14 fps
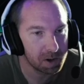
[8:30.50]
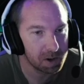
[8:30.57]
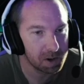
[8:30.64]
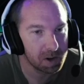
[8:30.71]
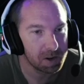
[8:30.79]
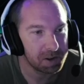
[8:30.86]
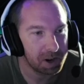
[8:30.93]

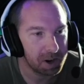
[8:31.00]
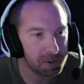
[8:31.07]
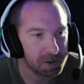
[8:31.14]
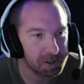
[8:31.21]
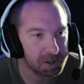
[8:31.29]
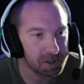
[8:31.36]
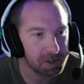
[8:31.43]

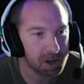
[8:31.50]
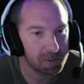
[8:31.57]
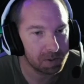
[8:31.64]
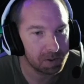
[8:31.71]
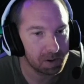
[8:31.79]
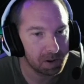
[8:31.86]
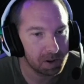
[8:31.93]
damage
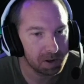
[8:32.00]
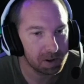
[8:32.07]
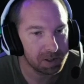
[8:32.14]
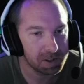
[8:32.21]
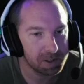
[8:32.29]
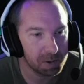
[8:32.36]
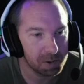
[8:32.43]
types because I
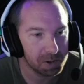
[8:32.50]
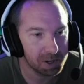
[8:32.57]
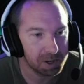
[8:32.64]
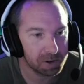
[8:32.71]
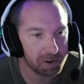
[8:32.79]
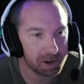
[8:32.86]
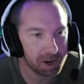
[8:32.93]
know
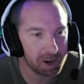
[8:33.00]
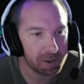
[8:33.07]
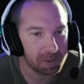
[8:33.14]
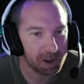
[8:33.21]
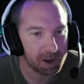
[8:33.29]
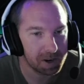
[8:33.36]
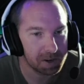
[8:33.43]
later game
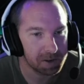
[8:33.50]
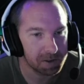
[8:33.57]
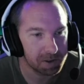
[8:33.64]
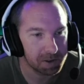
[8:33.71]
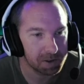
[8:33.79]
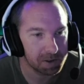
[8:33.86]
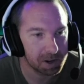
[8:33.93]
that is going
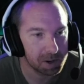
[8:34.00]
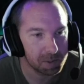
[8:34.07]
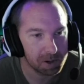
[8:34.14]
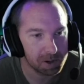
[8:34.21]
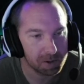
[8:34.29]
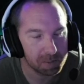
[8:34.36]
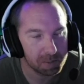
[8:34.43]
to come
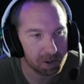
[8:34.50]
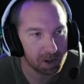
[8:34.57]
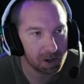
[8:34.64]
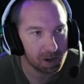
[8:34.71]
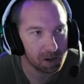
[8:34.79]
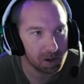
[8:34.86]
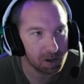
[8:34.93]
into
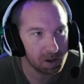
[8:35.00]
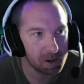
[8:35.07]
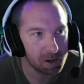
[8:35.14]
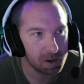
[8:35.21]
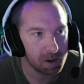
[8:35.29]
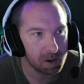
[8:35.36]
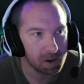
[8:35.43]
play.
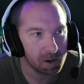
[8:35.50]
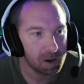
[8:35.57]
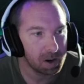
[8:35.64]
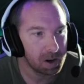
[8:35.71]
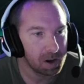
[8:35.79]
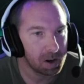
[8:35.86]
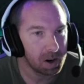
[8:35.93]

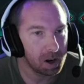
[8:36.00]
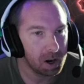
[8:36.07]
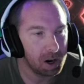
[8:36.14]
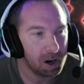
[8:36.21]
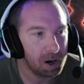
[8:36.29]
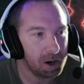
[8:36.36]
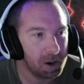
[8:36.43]

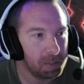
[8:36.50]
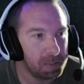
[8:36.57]
Um,